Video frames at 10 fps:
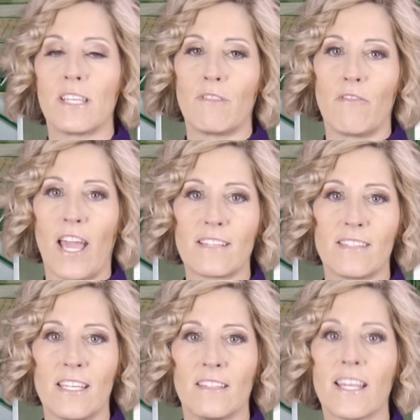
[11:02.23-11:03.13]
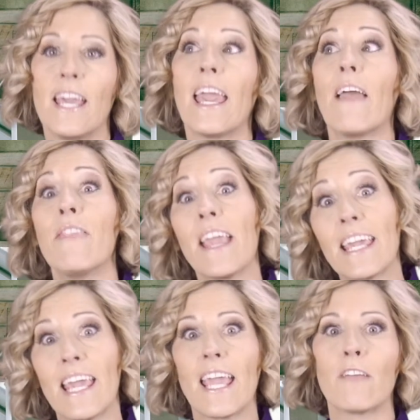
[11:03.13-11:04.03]
the vaccines and they
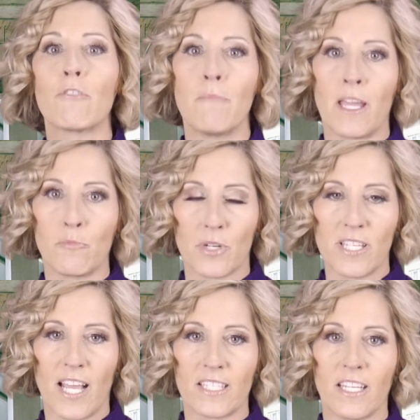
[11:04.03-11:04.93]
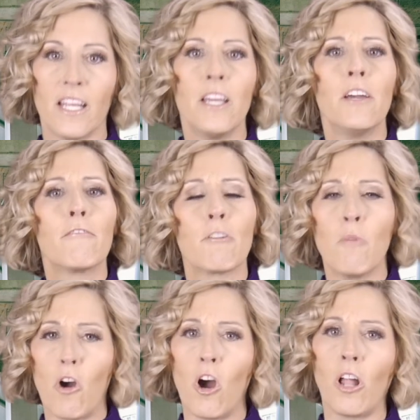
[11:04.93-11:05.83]
can remain protected from
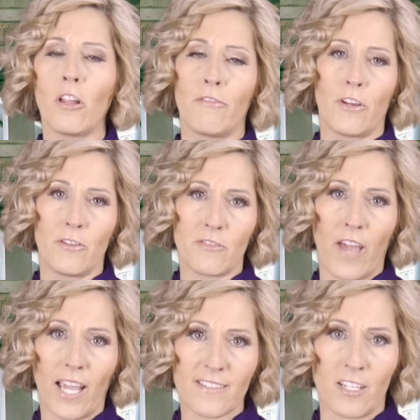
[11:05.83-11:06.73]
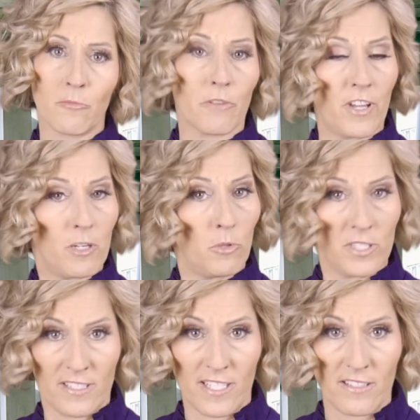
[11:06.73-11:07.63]
all of those vaccine-preventable
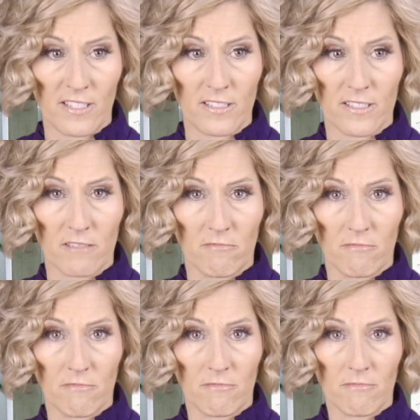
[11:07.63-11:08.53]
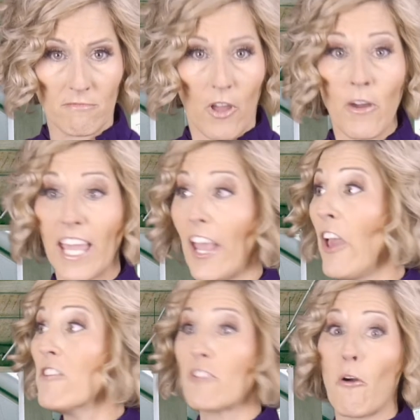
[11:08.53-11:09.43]
diseases. Okay,
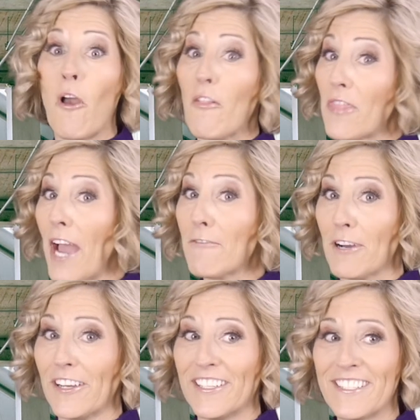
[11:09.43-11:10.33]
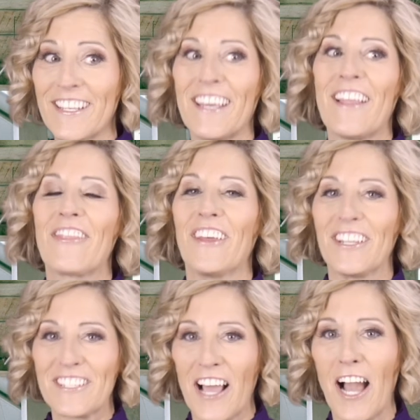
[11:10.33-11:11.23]
so that was
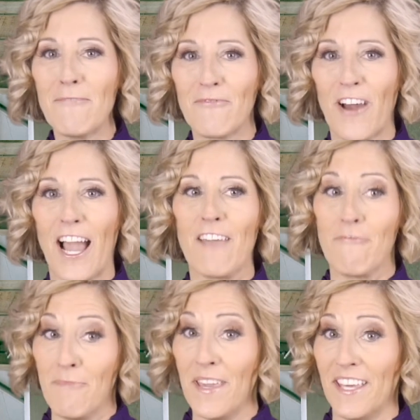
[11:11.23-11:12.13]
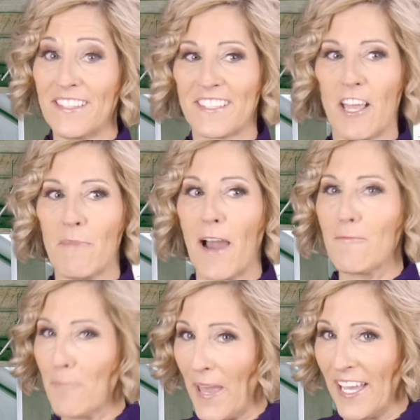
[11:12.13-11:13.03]
the top five myths
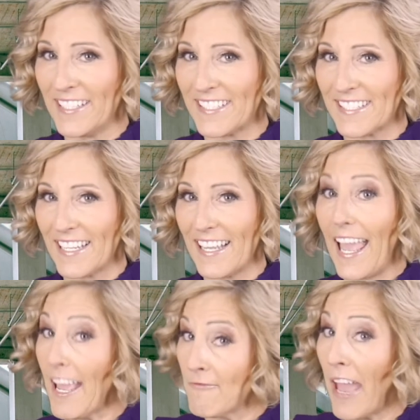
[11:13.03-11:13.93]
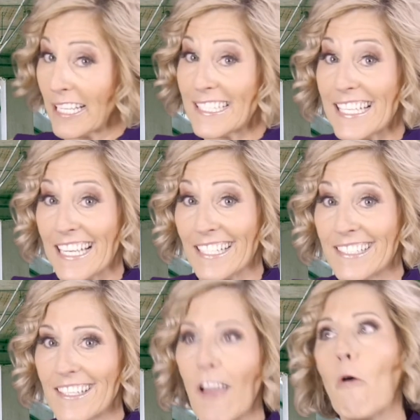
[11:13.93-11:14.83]
about pets and
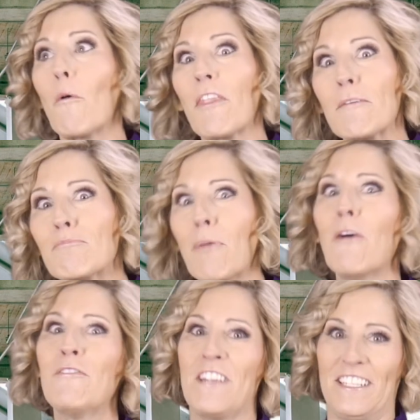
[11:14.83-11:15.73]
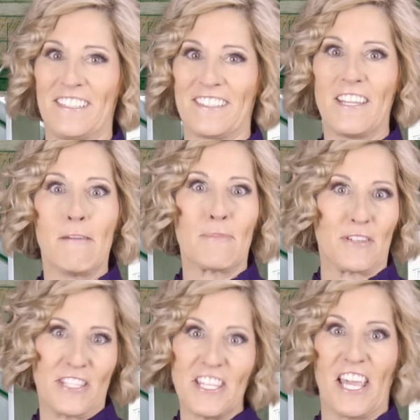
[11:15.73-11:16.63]
vaccines with a bonus number
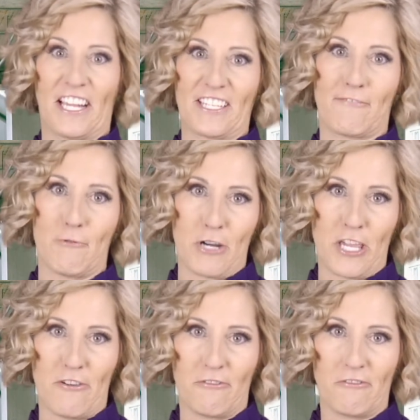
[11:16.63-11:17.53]
six for you.